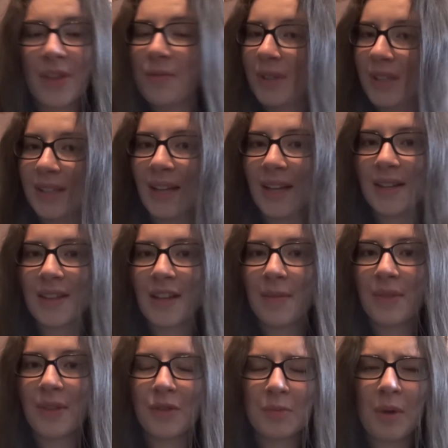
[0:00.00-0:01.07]
They really liked
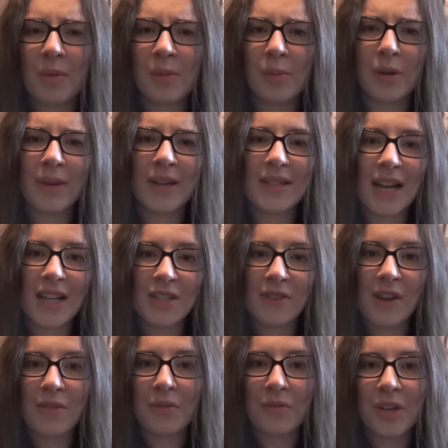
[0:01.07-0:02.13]
them. It was probably one of my dad's
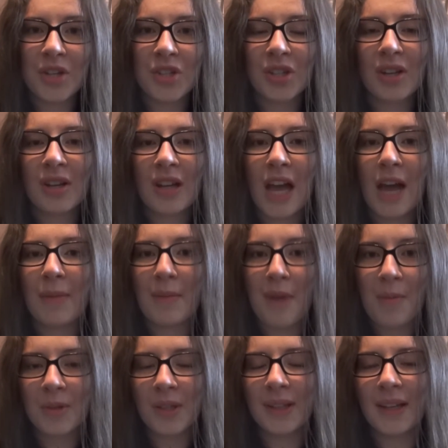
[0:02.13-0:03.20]
favorite fish, and my
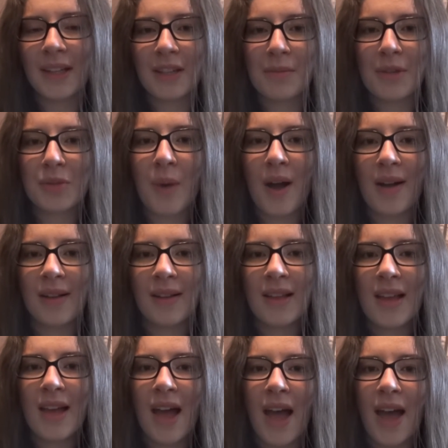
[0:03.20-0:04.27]
mom really liked them as well.
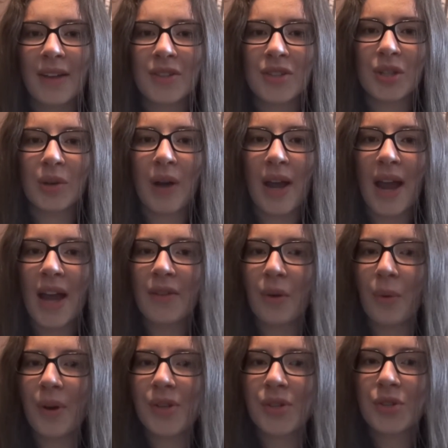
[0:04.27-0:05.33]
And so I kind of
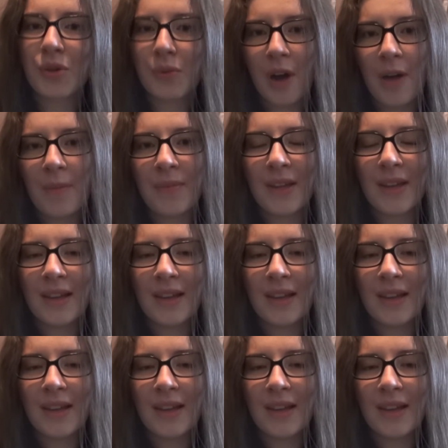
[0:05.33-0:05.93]
always grew up